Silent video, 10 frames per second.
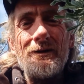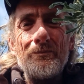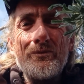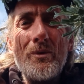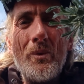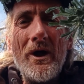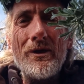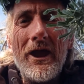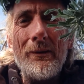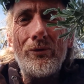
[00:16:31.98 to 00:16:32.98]
The way the
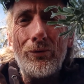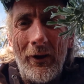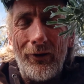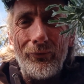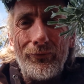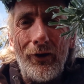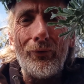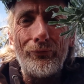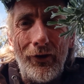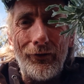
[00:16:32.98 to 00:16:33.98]
name is spelled tells
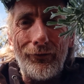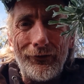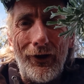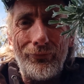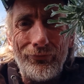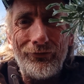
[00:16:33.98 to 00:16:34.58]
the tale, guys.